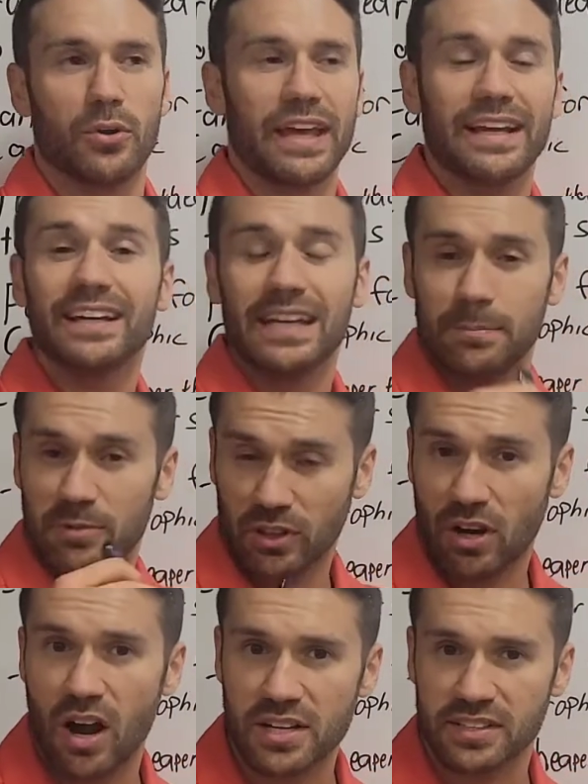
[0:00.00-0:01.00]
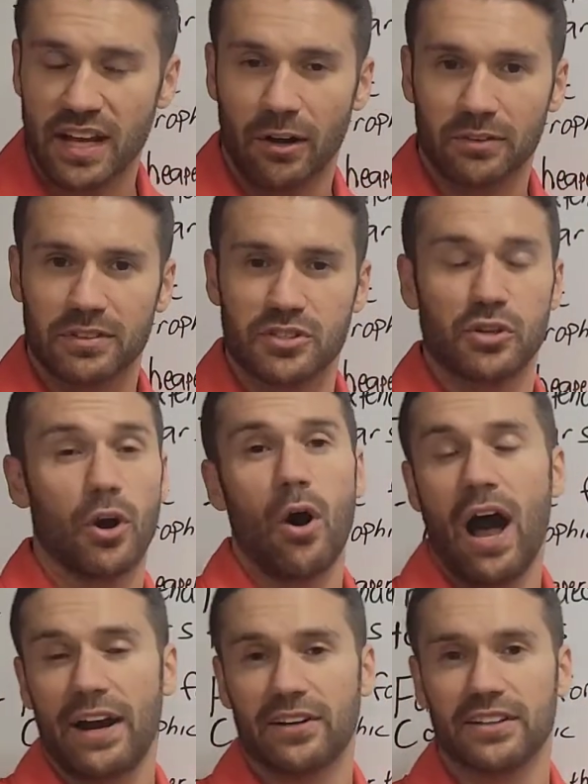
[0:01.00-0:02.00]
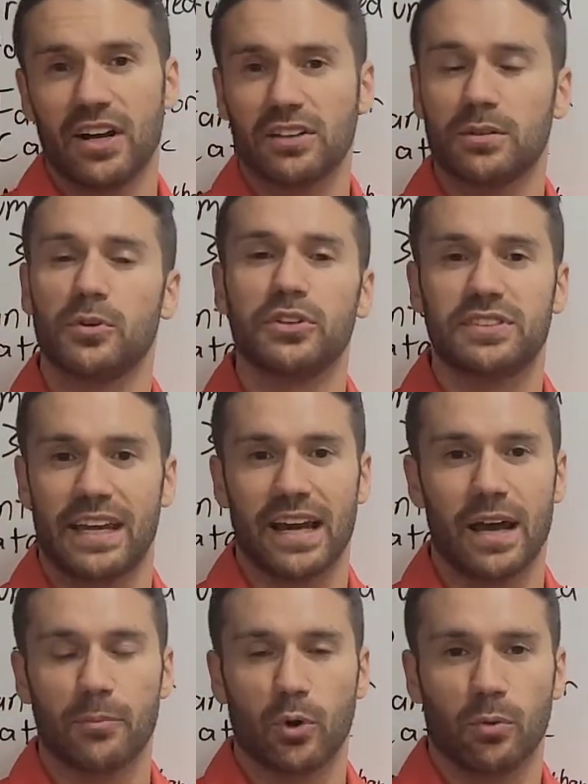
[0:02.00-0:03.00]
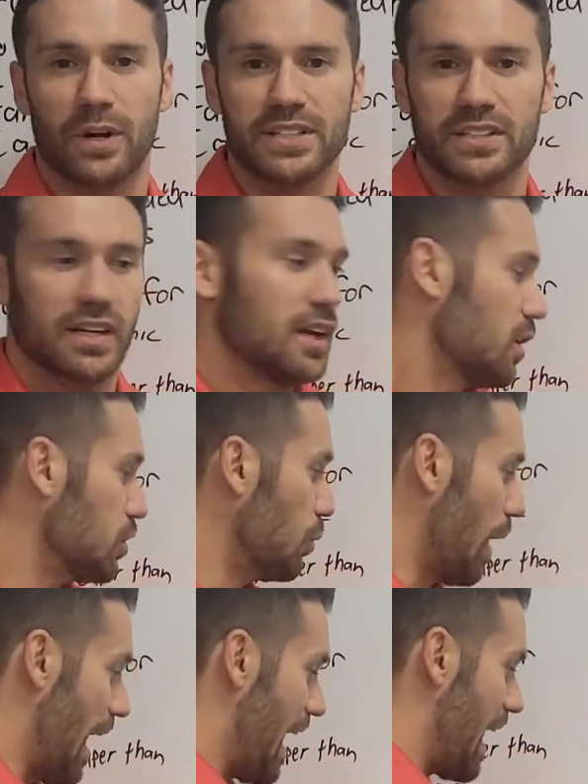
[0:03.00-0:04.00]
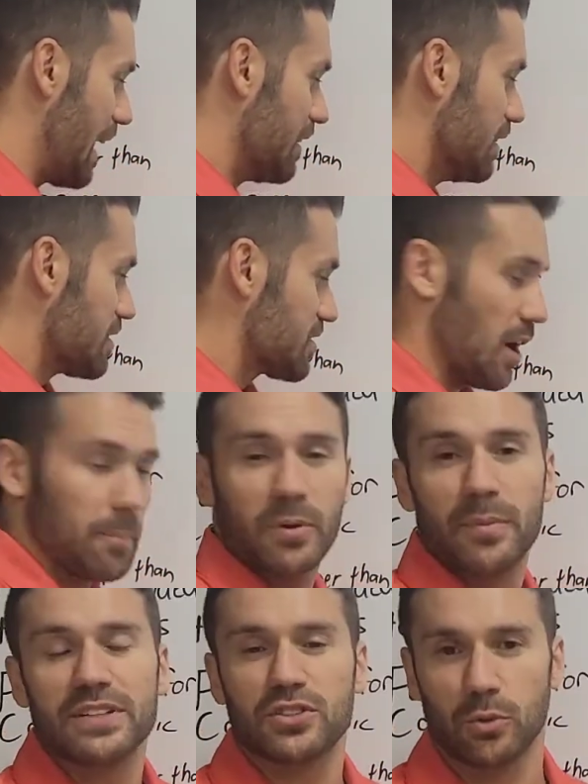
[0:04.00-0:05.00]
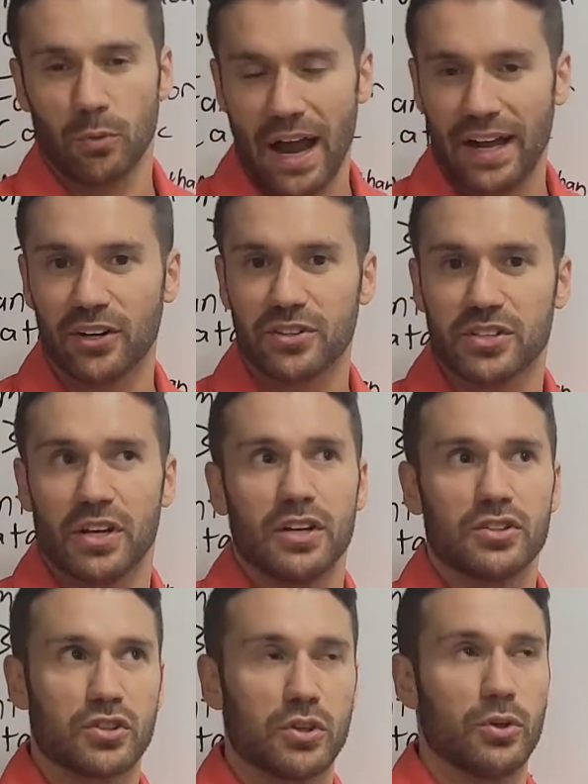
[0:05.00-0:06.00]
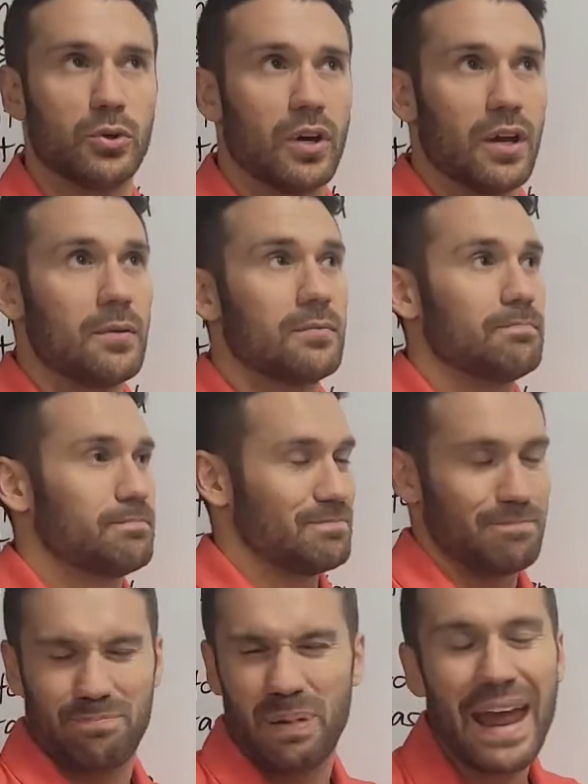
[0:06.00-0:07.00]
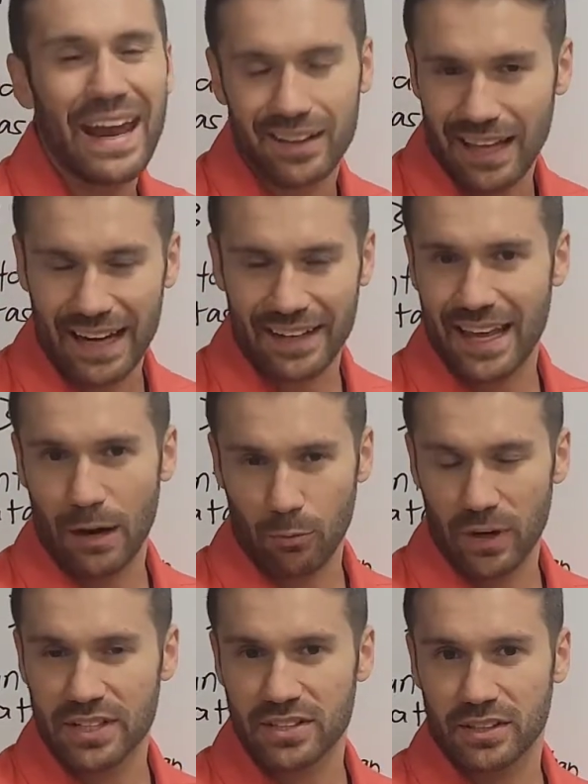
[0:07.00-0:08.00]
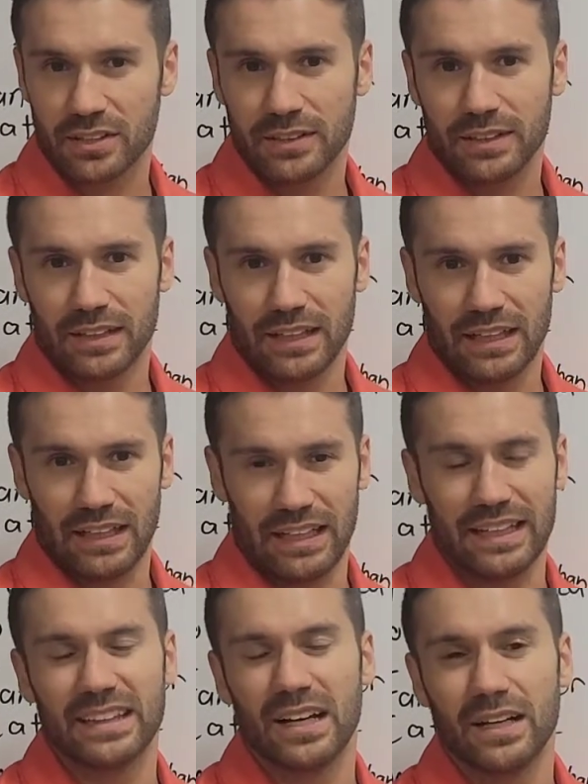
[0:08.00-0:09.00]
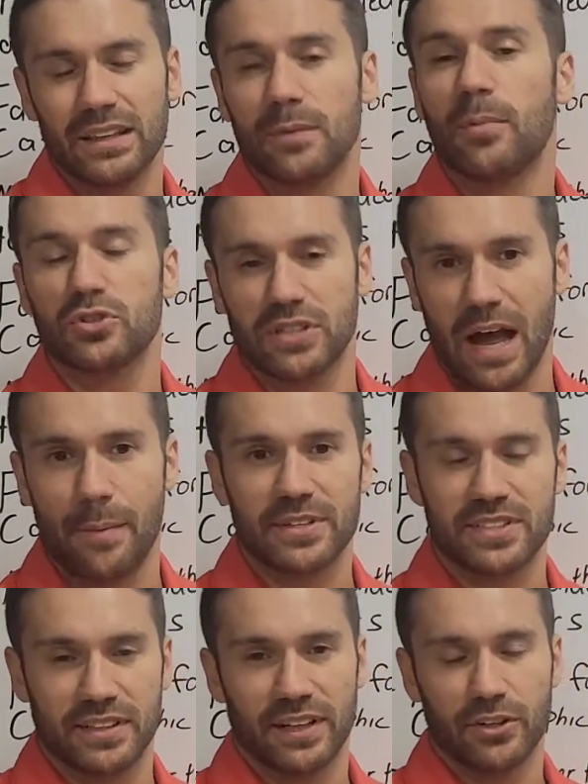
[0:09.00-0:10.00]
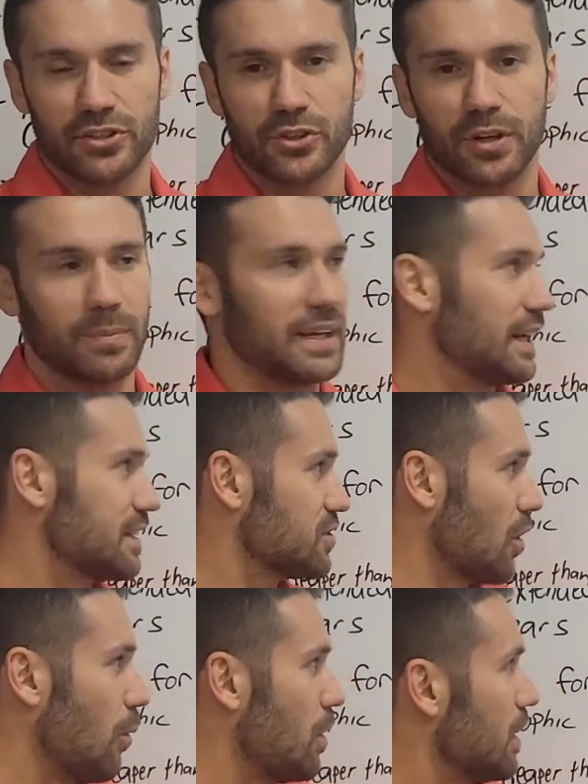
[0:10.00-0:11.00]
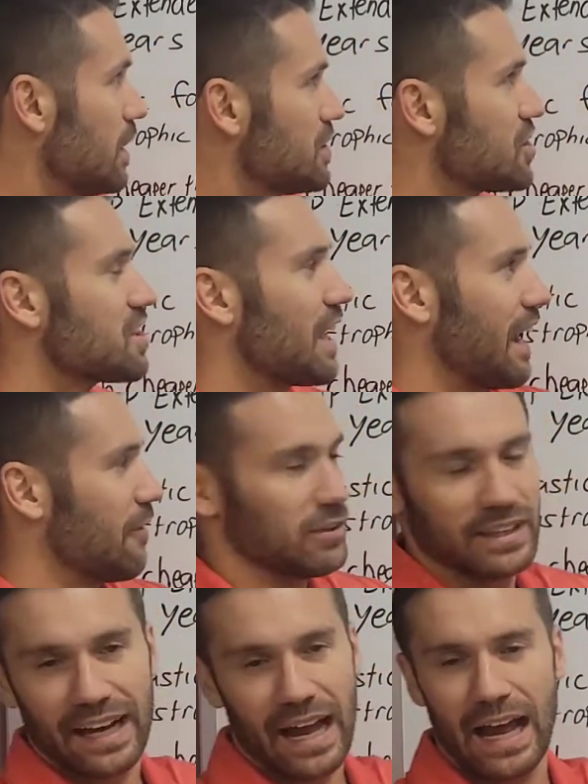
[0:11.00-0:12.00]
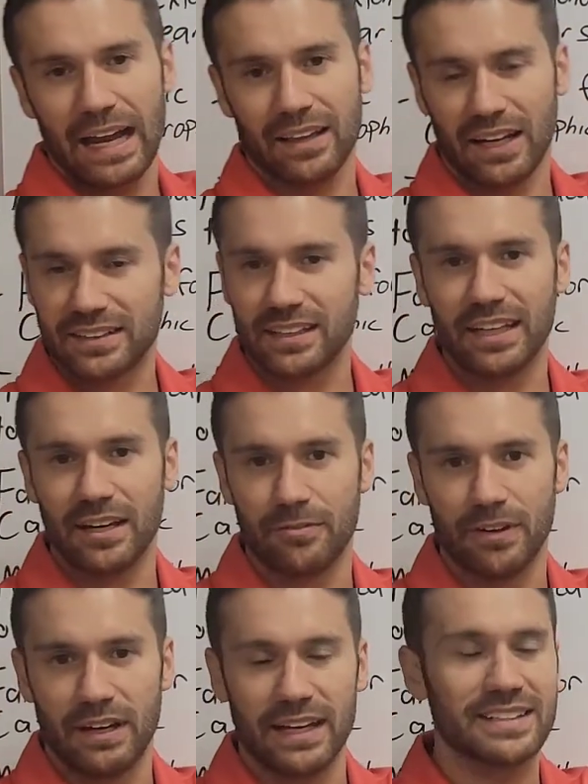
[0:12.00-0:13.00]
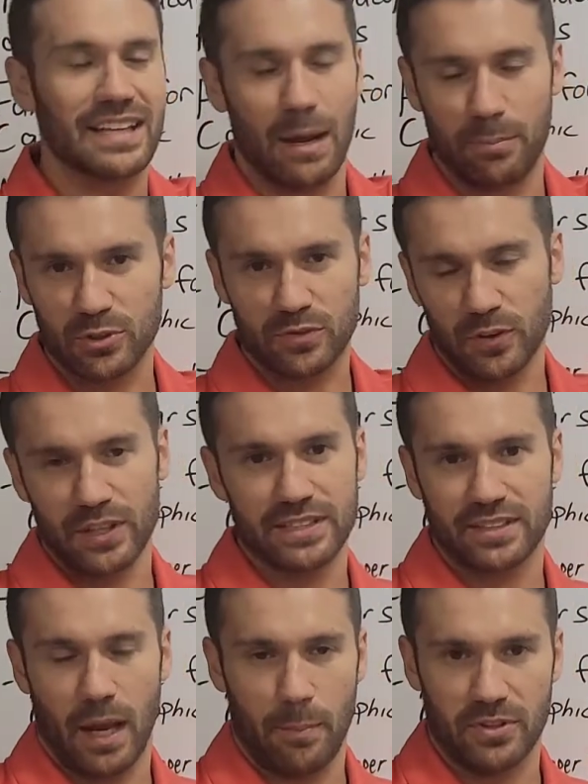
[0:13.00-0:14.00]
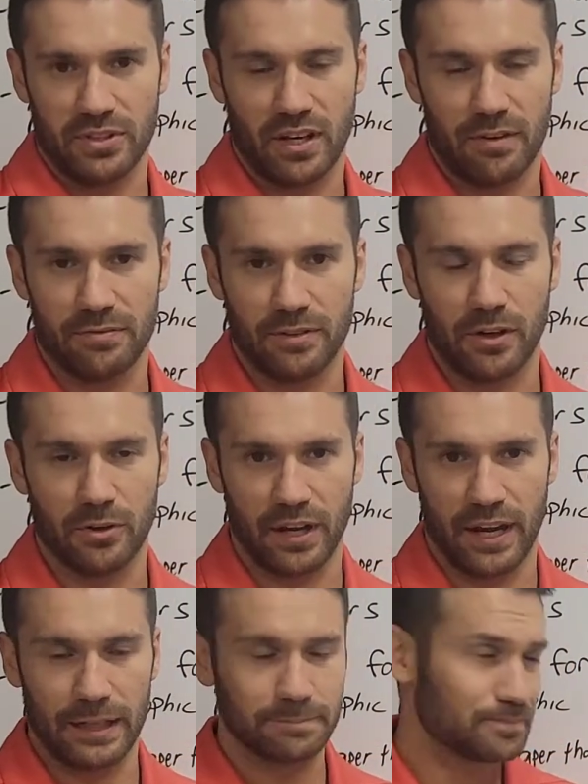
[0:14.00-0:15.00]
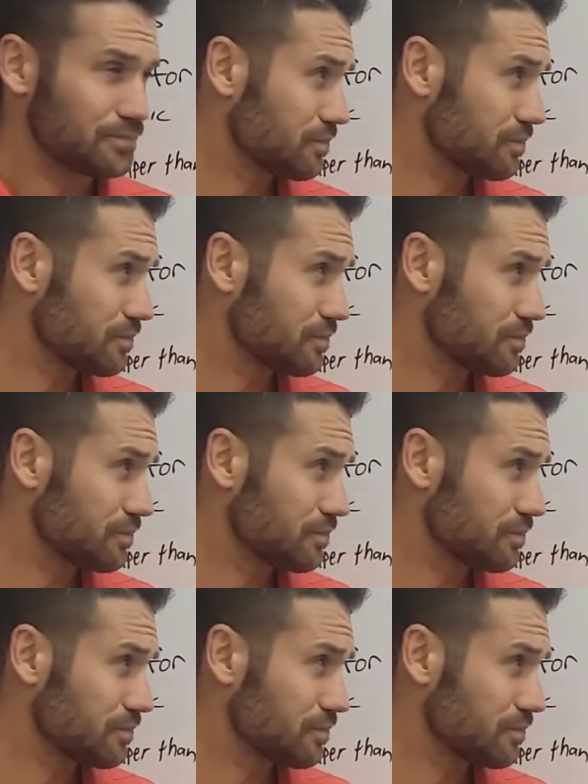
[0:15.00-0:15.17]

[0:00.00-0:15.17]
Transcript: they can keep their costs down. Because you go higher deductible, you take on more risk, you add supplements or riders to pay a lot of that risk in the, the most common scenarios you can meet it. So just like everything, I, I like to give examples for this type of stuff, okay?